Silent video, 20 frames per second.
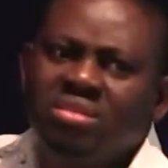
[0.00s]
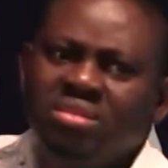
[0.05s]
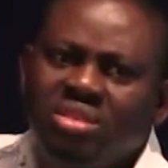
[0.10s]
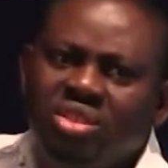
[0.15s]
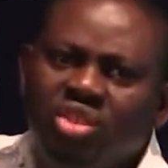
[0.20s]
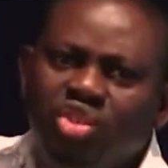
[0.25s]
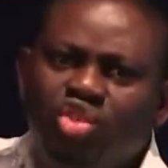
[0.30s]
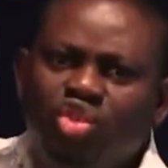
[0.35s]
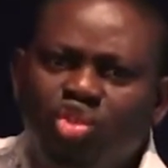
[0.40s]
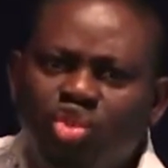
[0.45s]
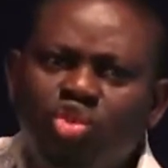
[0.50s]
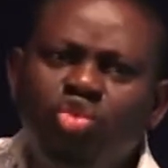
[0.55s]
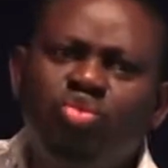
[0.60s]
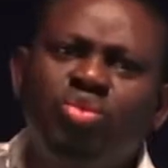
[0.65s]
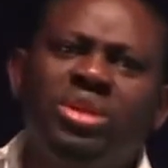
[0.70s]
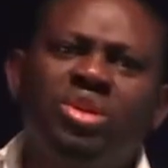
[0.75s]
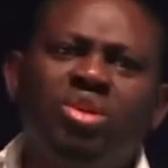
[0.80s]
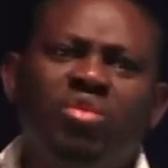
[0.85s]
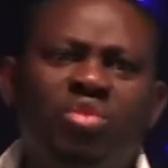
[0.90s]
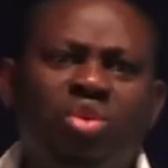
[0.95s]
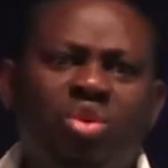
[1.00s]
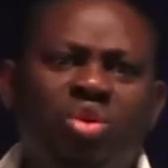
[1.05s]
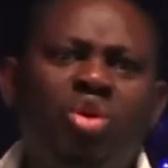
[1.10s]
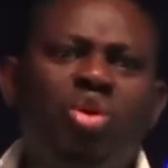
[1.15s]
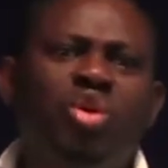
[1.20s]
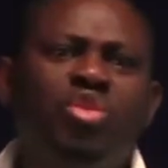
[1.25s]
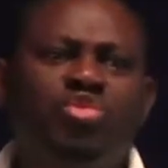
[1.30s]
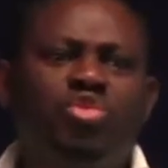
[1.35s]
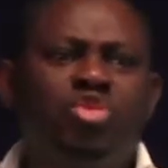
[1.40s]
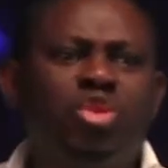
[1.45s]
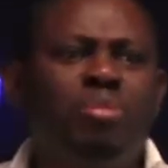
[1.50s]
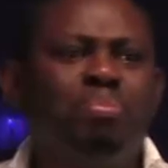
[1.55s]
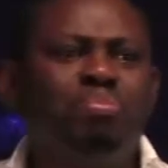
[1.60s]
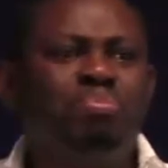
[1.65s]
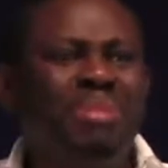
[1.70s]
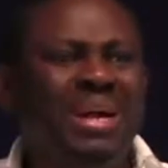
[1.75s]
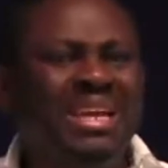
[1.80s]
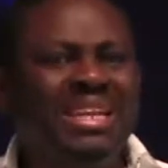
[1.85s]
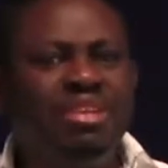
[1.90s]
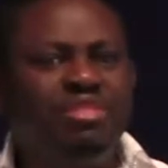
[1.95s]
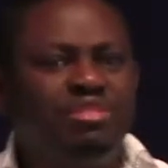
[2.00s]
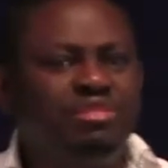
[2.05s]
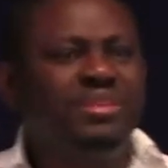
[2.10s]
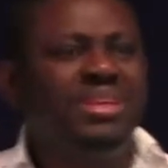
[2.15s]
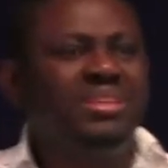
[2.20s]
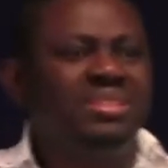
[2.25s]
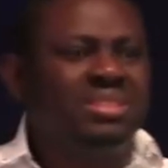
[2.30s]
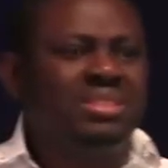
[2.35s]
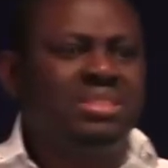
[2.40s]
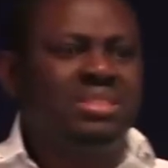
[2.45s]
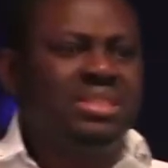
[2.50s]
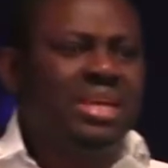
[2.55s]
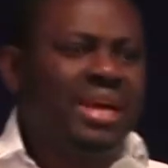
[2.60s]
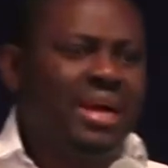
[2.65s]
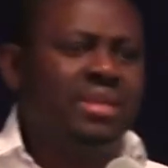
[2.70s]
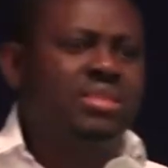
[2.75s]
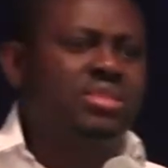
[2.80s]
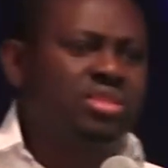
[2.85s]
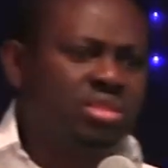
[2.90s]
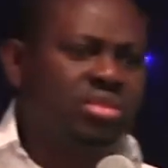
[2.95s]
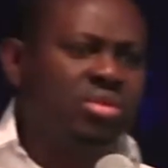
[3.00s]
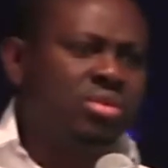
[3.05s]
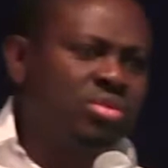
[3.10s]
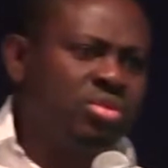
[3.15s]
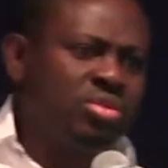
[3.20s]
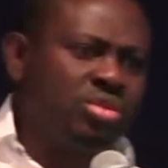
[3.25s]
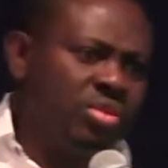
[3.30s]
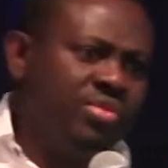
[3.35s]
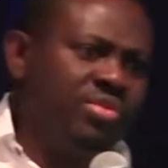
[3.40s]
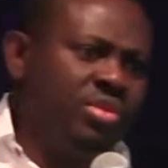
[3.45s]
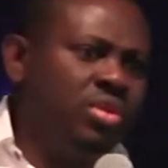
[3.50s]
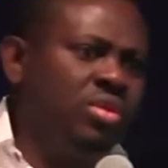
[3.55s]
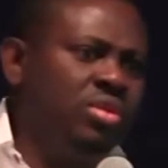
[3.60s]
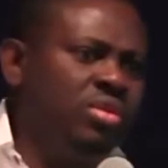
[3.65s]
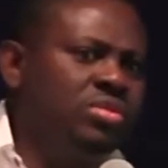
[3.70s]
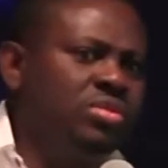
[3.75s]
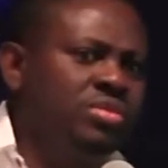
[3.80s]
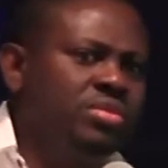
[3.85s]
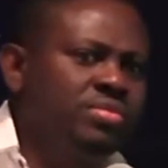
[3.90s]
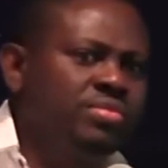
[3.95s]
the children of God from manifesting as sons of God.